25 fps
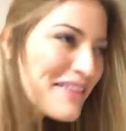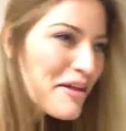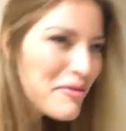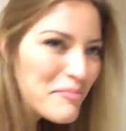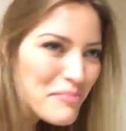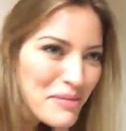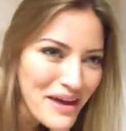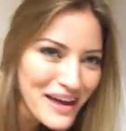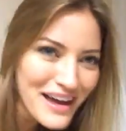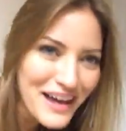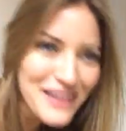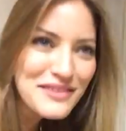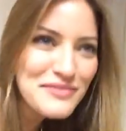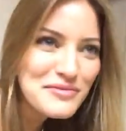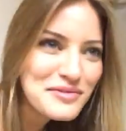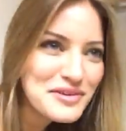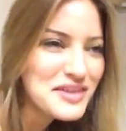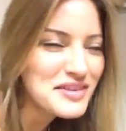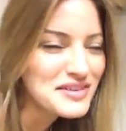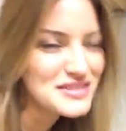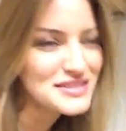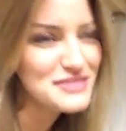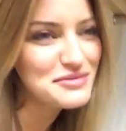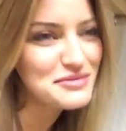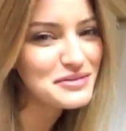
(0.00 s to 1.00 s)
little peek out the
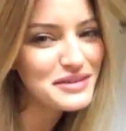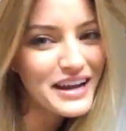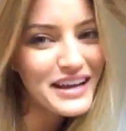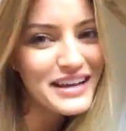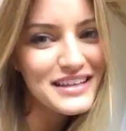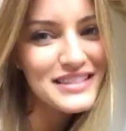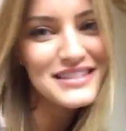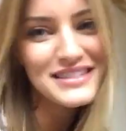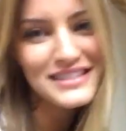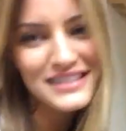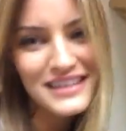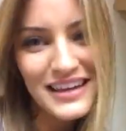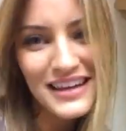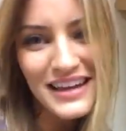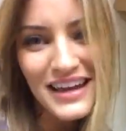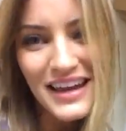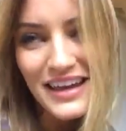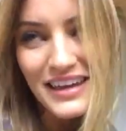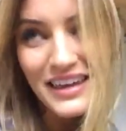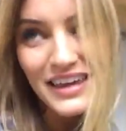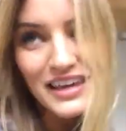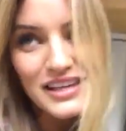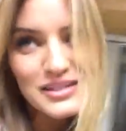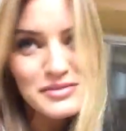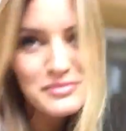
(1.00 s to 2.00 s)
window and see what I could see.
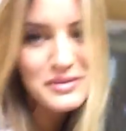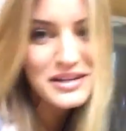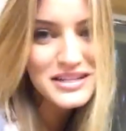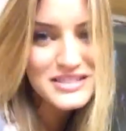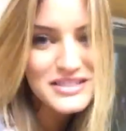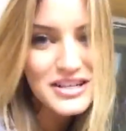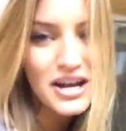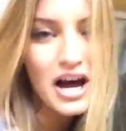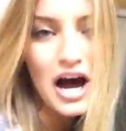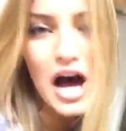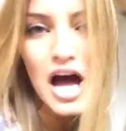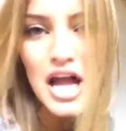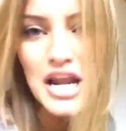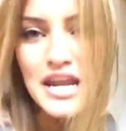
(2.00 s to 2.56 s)
Guess what I saw?